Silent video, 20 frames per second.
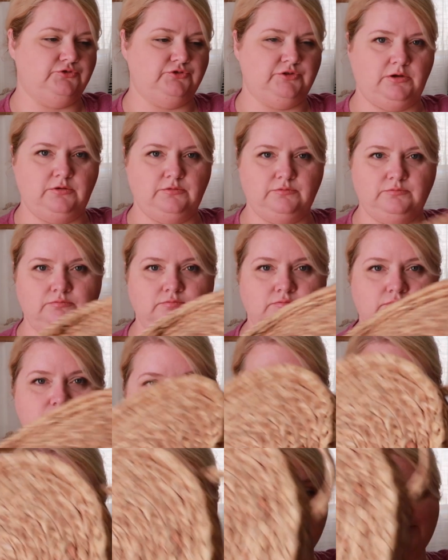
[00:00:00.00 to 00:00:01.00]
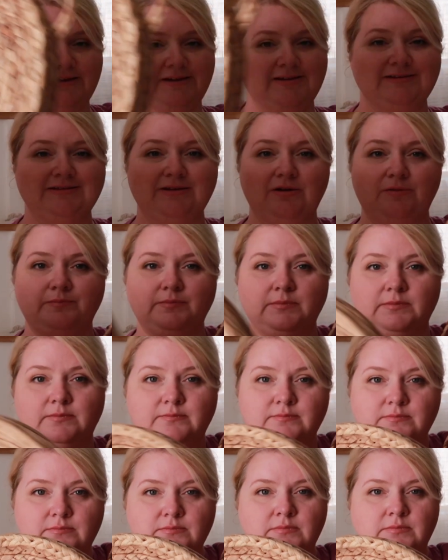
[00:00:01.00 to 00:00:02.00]
So these
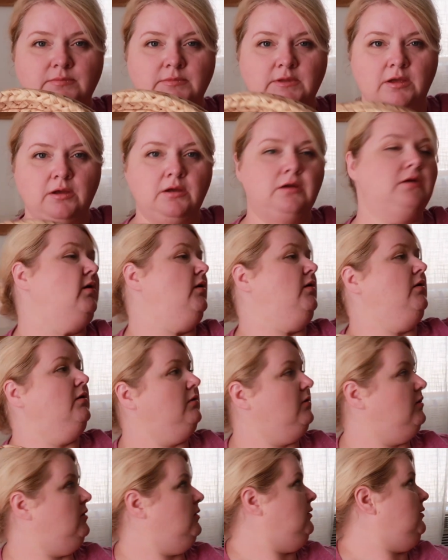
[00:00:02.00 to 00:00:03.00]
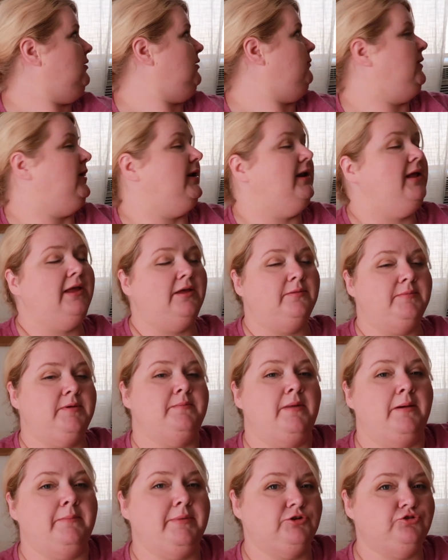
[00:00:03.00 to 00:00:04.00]
are, I'm gonna hang them
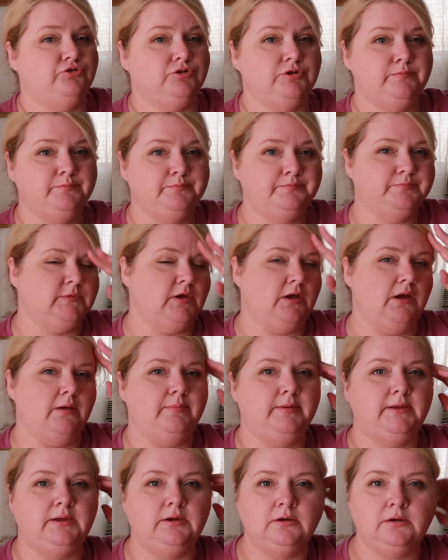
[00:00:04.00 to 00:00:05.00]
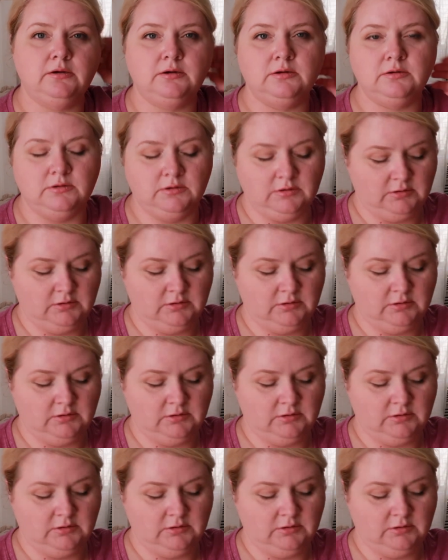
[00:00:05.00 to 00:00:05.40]
in my bedroom up here